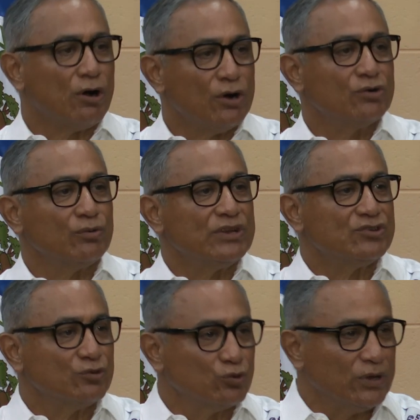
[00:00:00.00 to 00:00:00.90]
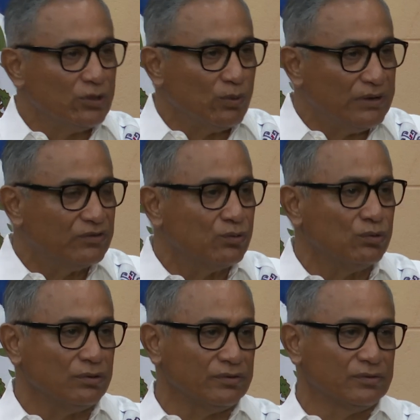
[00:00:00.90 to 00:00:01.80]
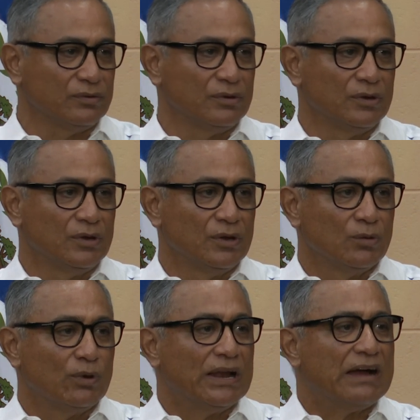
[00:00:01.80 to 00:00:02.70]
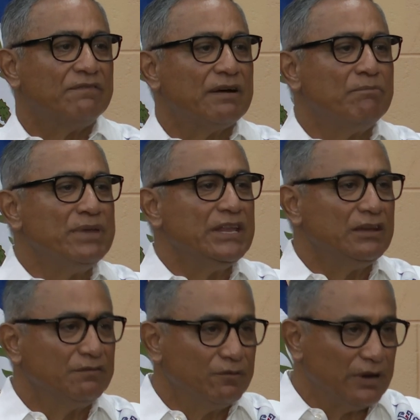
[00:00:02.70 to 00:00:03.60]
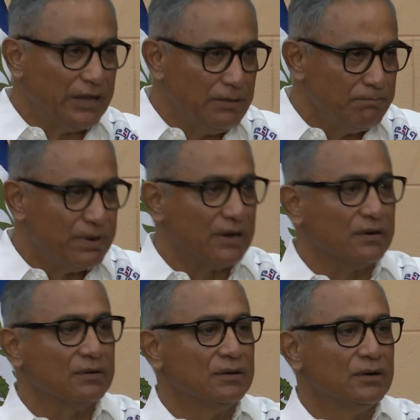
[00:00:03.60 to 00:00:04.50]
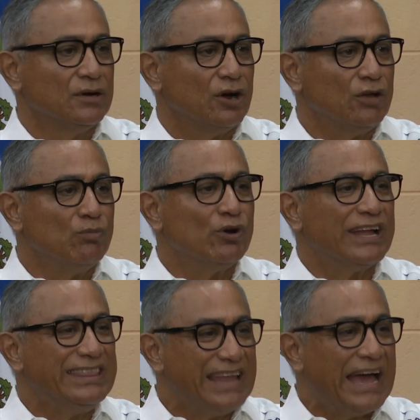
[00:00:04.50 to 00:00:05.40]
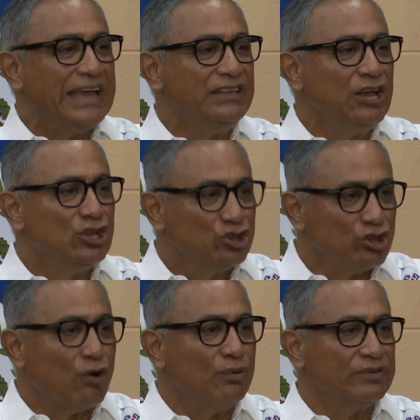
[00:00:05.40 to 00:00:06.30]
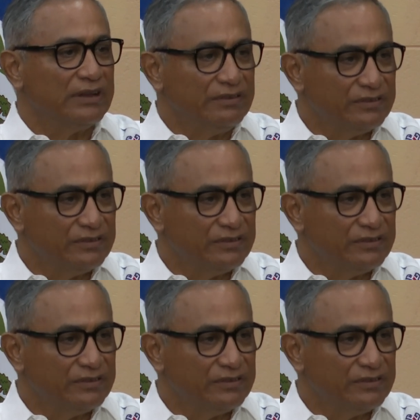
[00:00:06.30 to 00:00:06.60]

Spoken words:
outreach to 21 schools will have a meaningful impact on more than 9,000